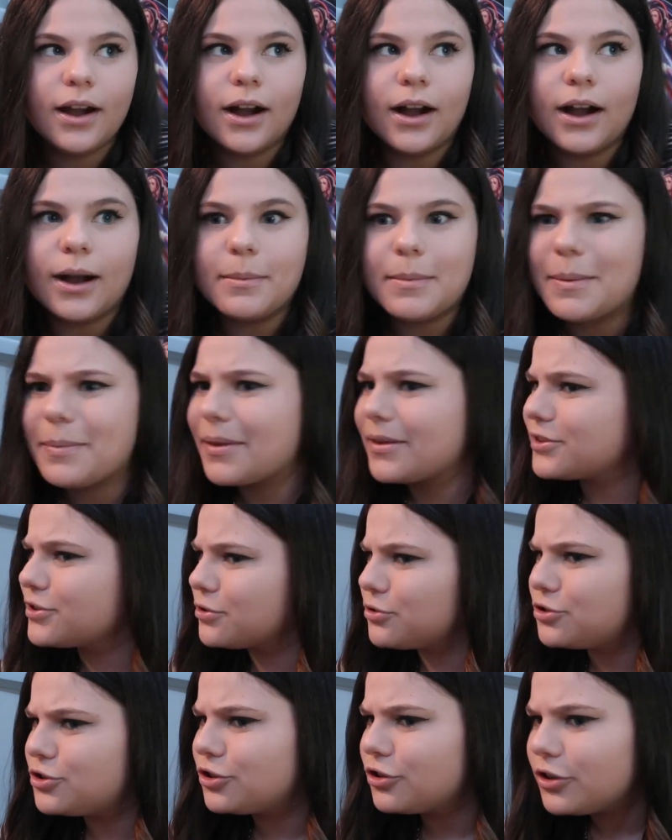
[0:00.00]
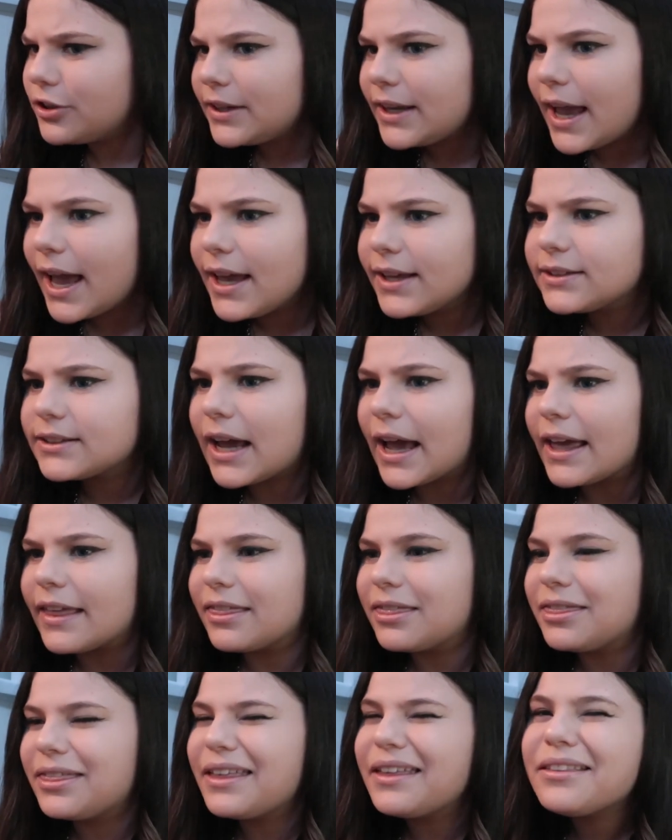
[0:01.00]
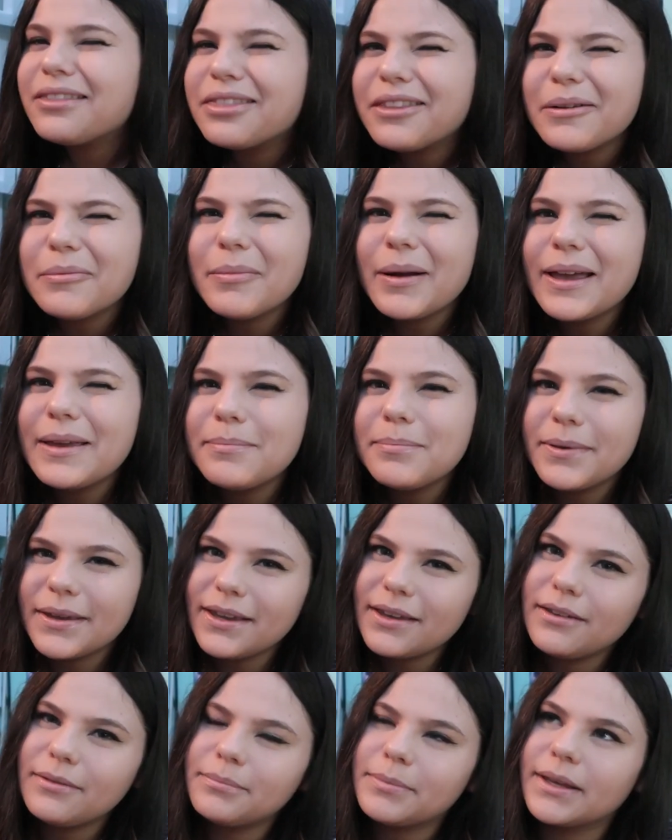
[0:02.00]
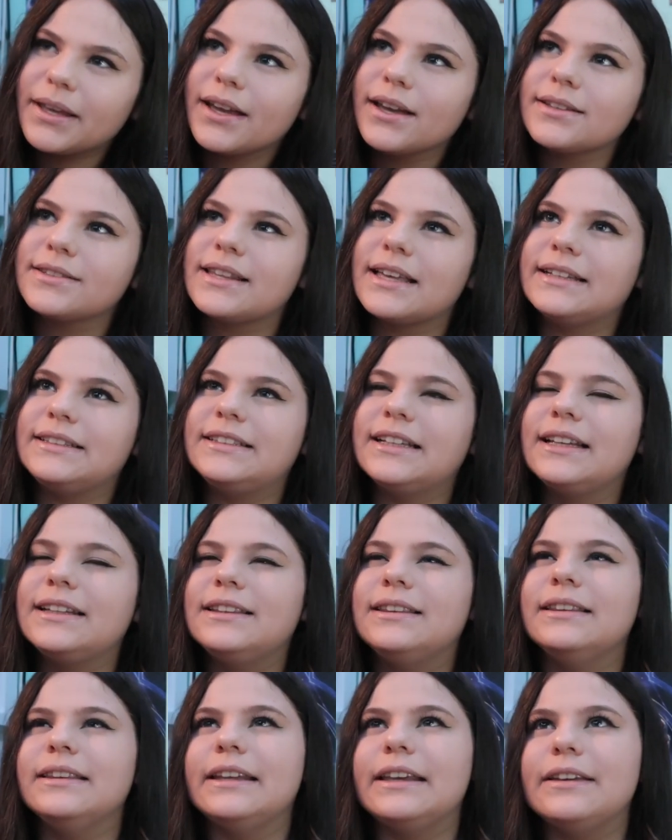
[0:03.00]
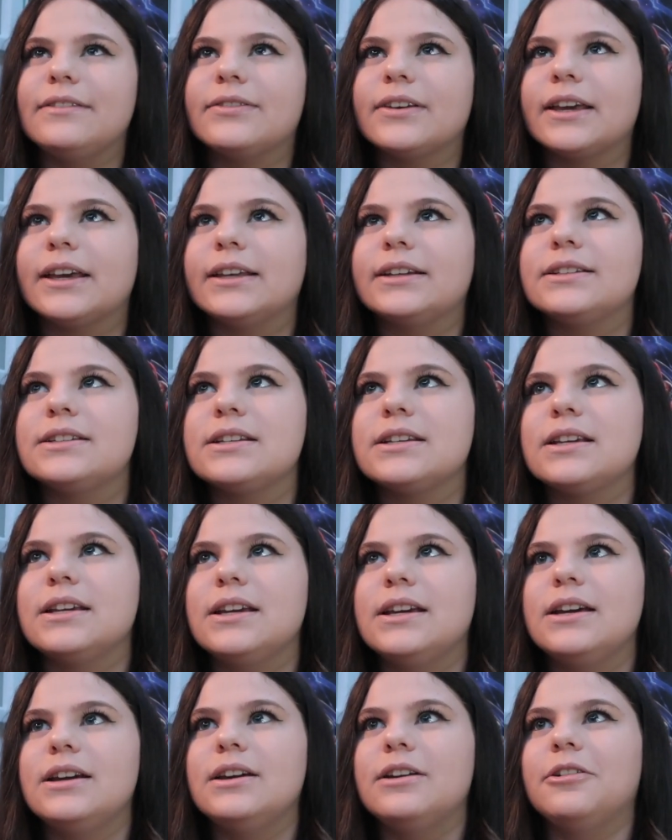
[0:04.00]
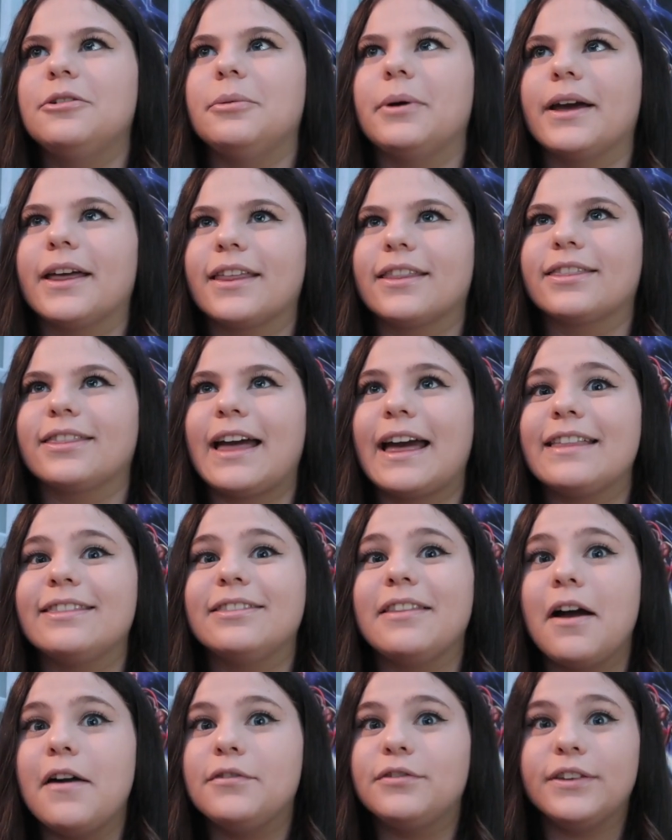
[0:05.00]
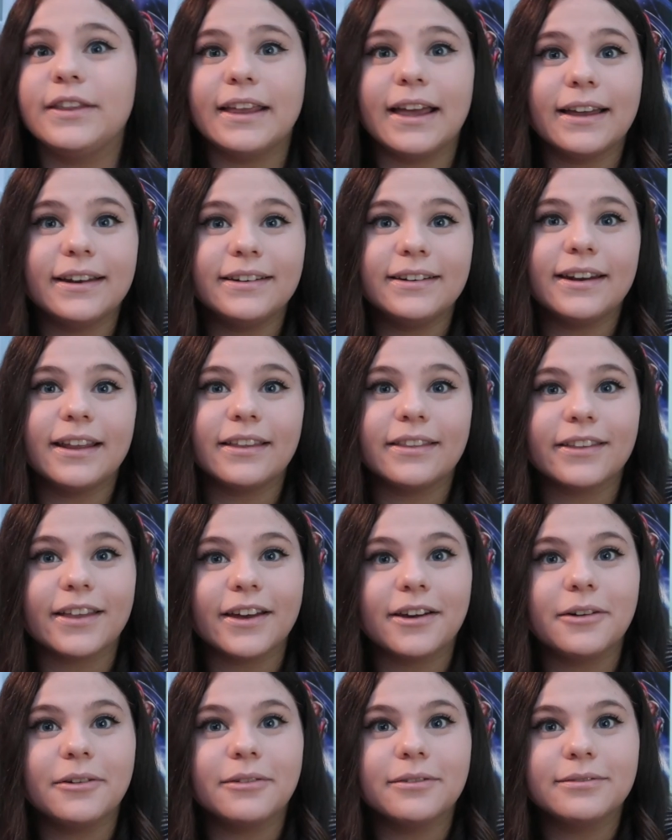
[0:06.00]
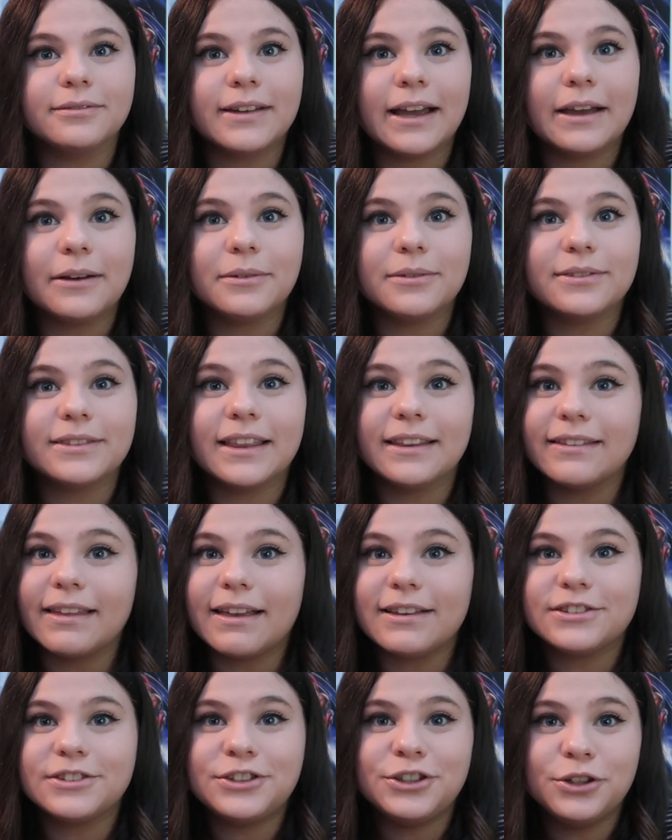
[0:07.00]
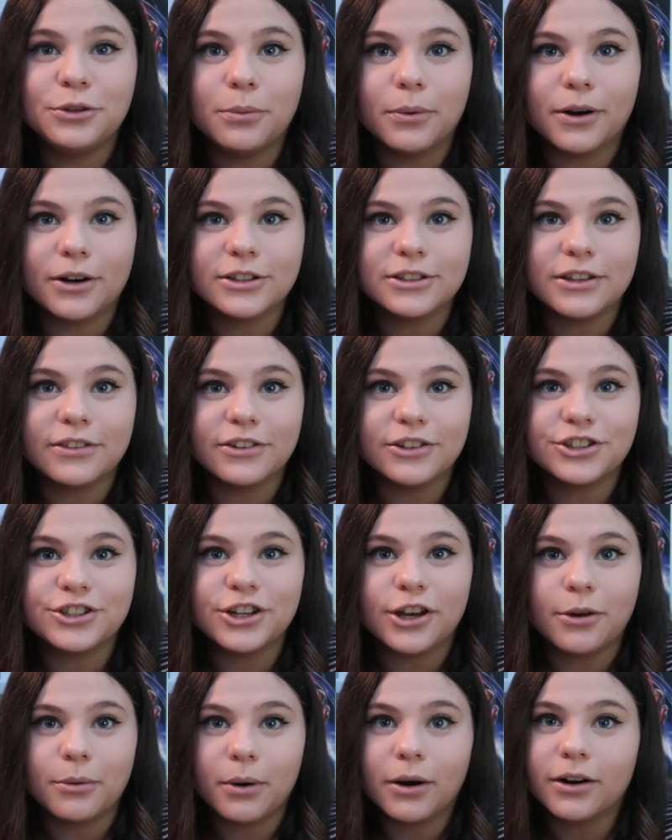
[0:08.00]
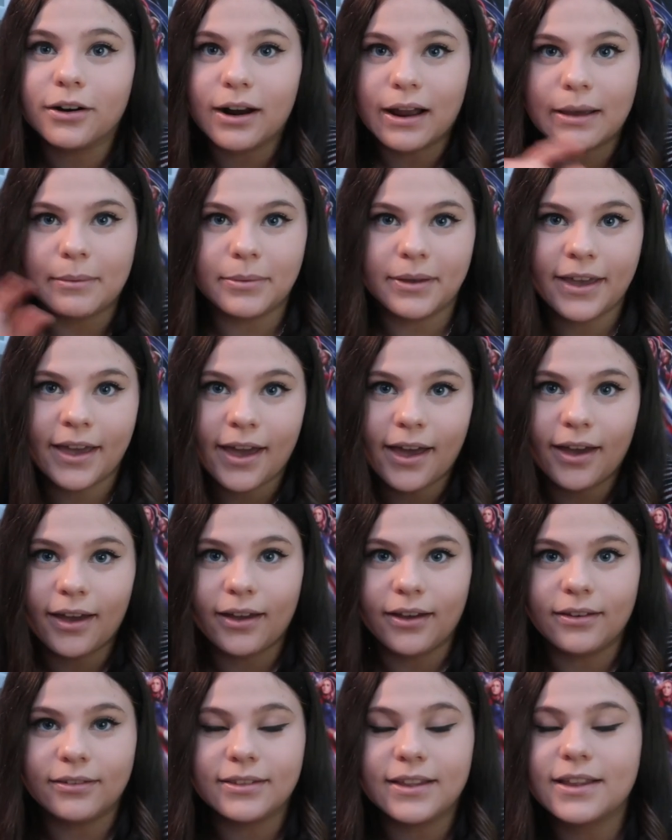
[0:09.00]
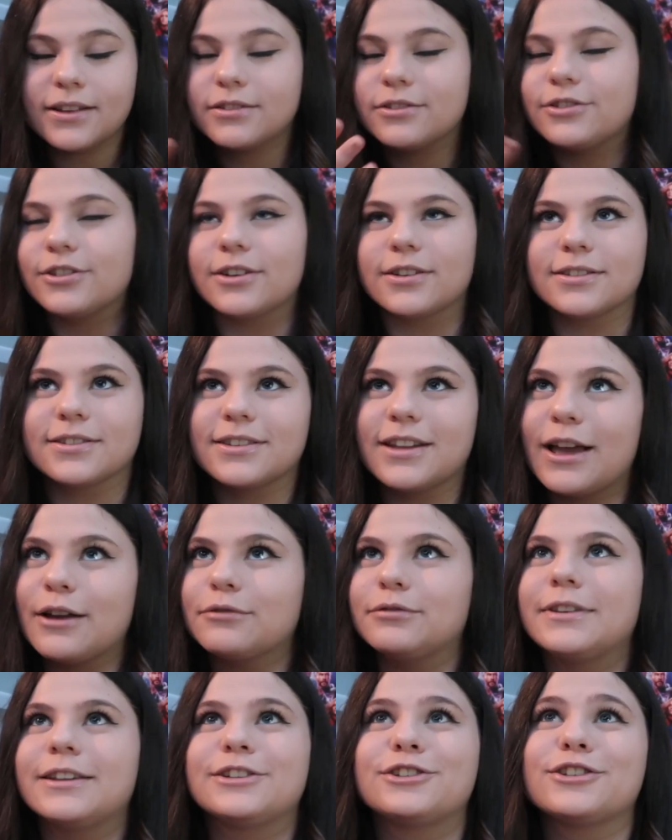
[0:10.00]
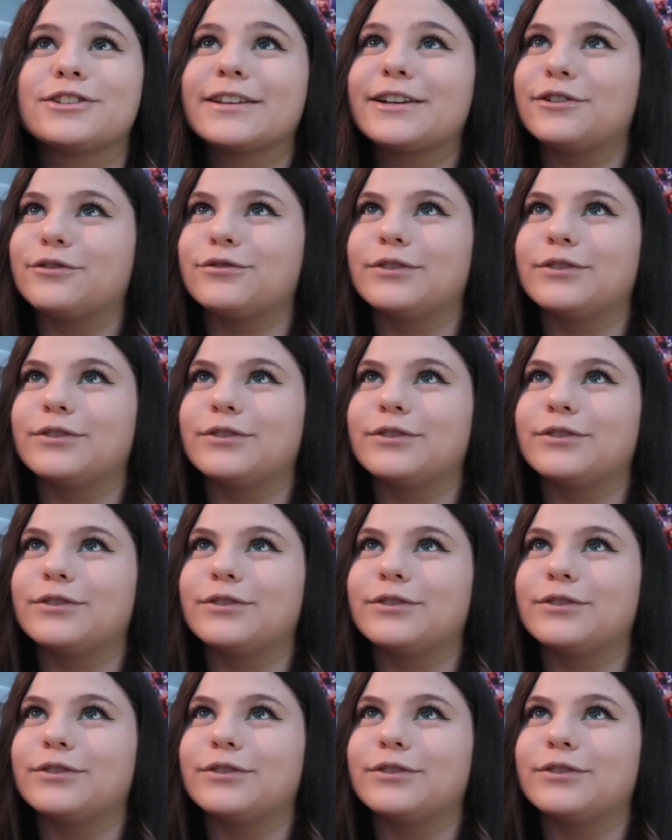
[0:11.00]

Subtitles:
I'm not so sure yet. I think there might be, because they did leave it with, I loved the ending though. How the last 2 words in the show are, I'm gay. That's just like a